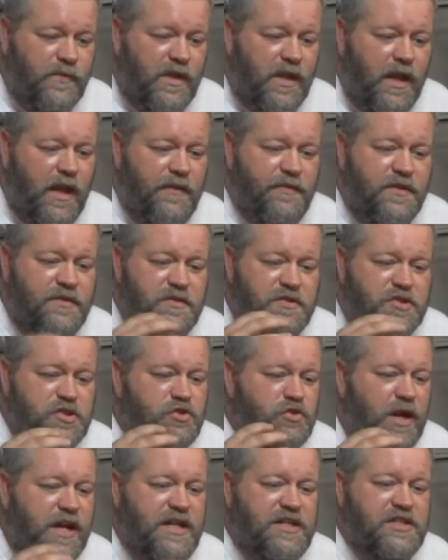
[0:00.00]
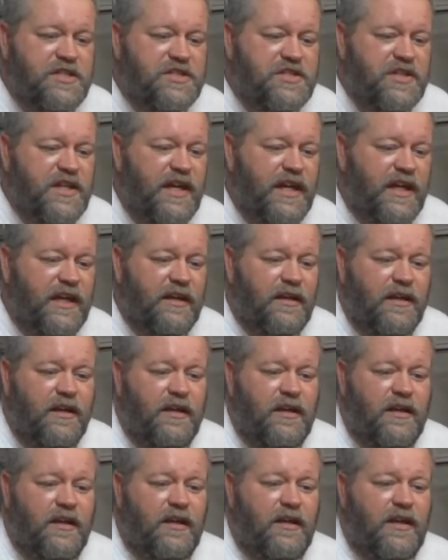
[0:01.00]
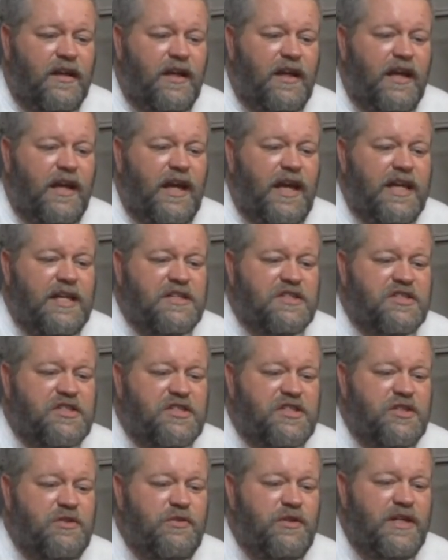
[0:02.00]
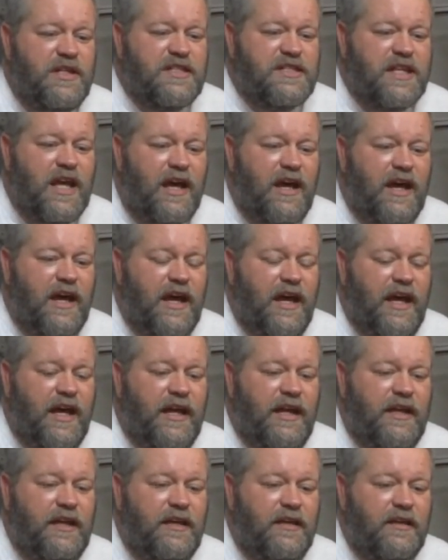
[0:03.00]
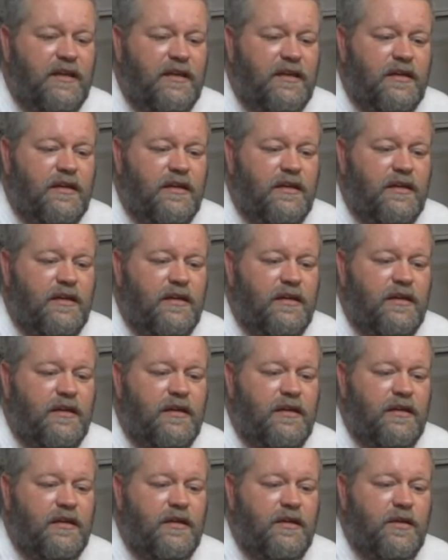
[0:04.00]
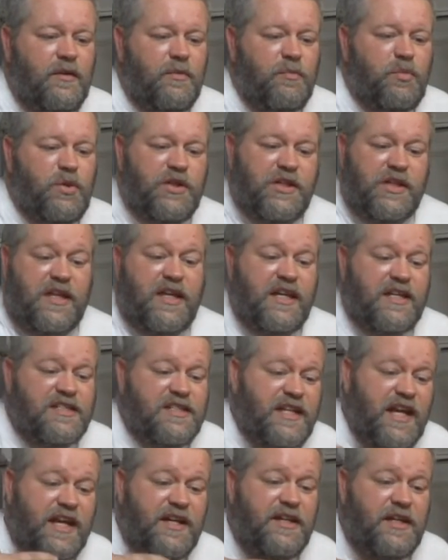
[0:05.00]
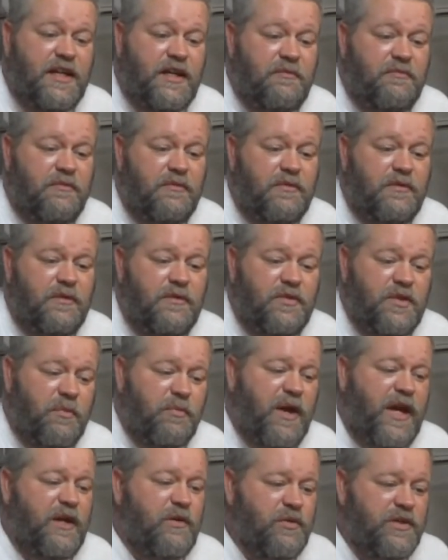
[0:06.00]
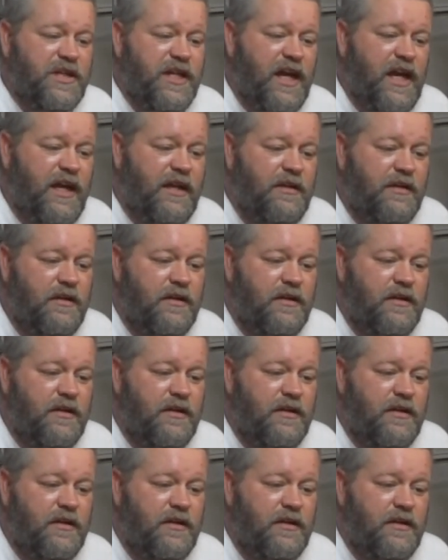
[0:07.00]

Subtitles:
And then the strangest thing, as soon as I put the kickstand up, the bike would die.